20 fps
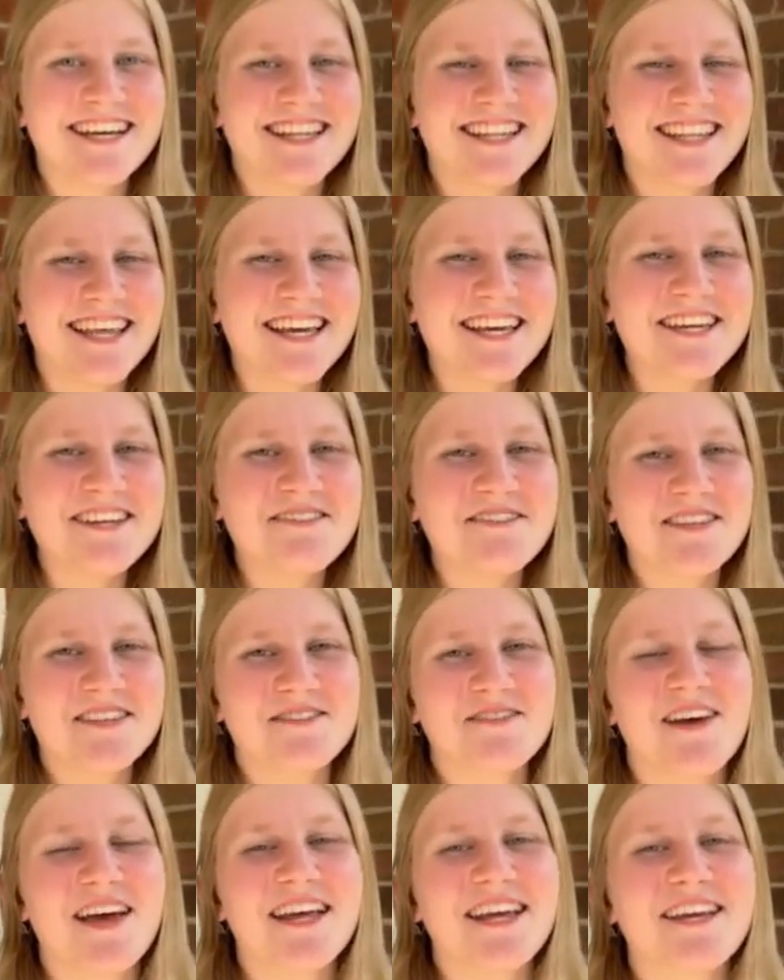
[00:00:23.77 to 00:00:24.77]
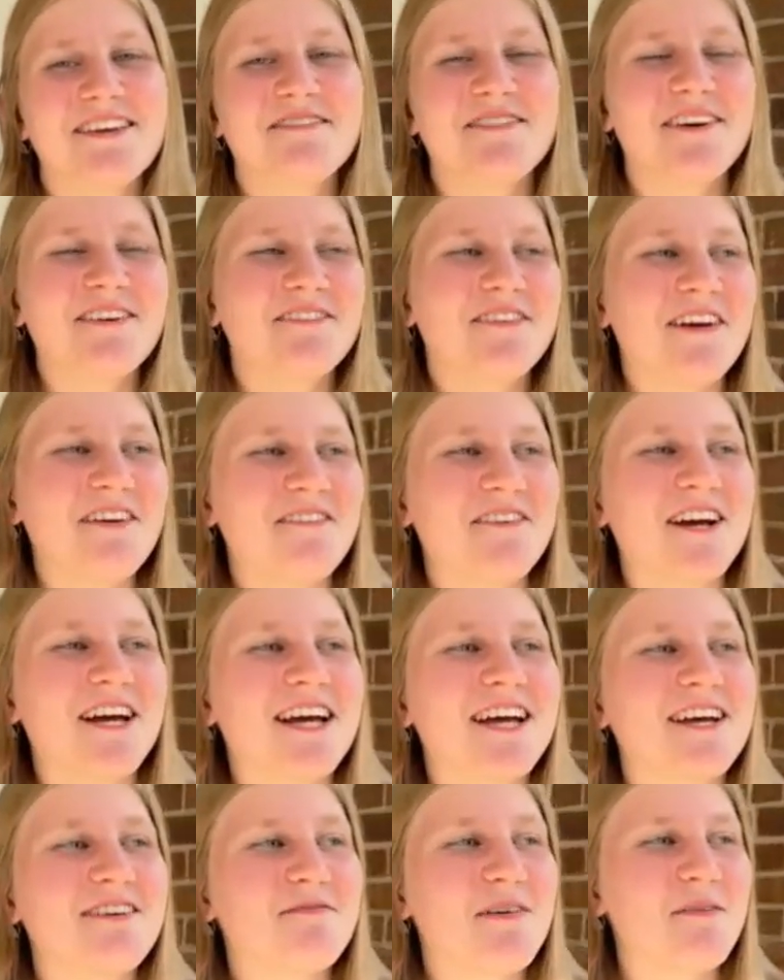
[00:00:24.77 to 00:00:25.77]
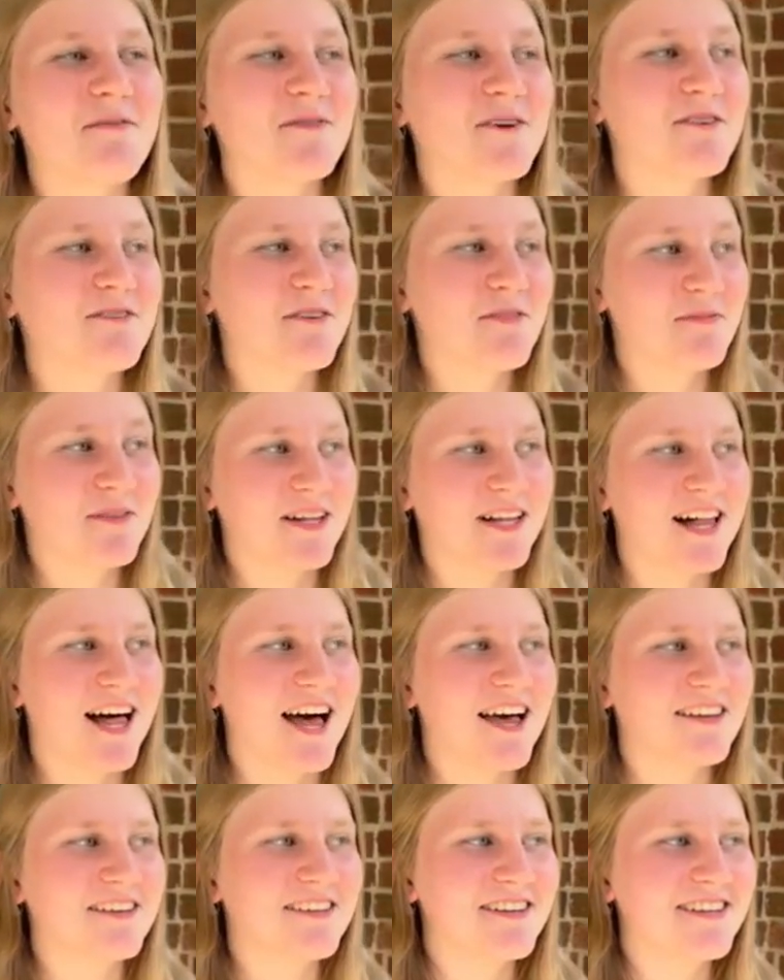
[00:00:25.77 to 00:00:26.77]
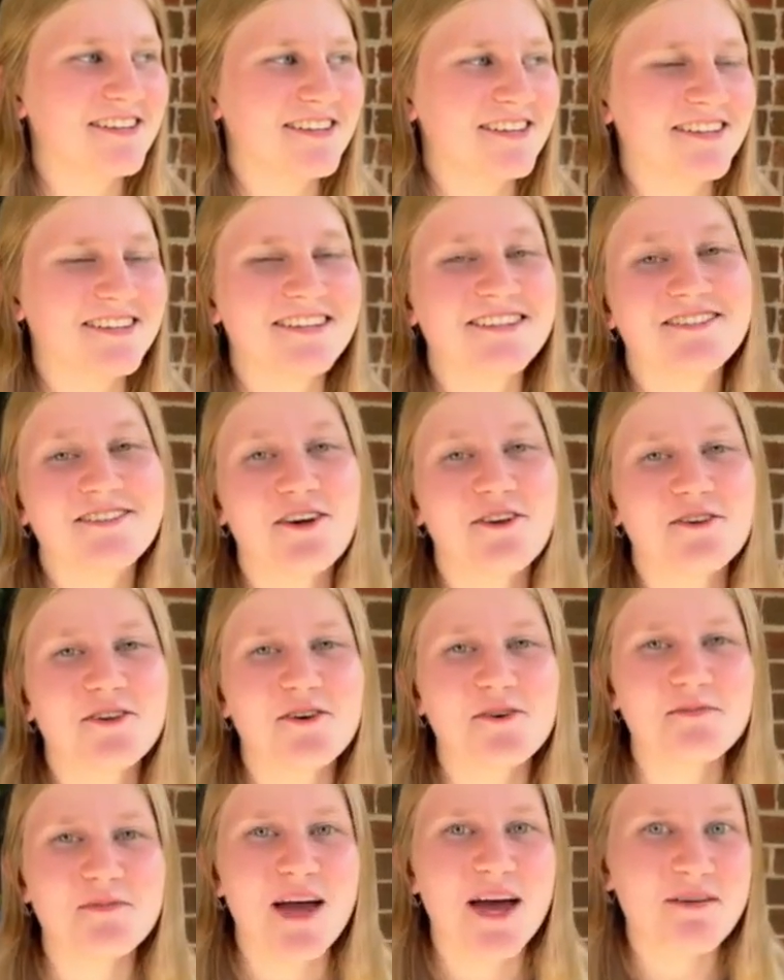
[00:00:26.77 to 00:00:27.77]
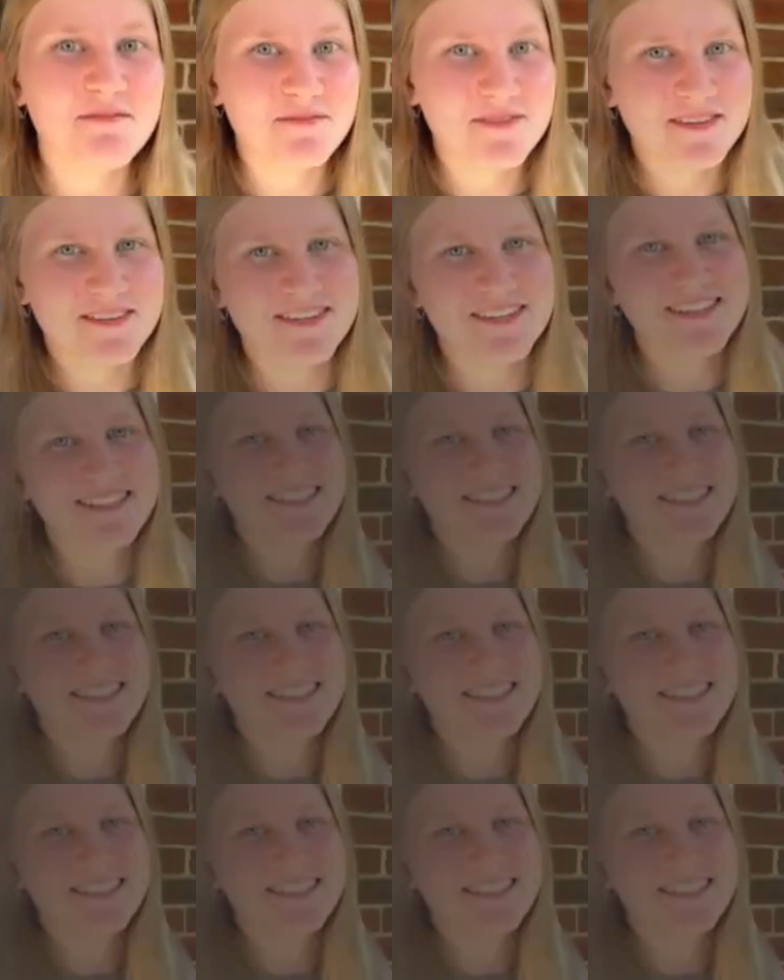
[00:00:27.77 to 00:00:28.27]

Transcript: Thank you, Miss Peggy. My favorite memory from the class is the salt dough maps.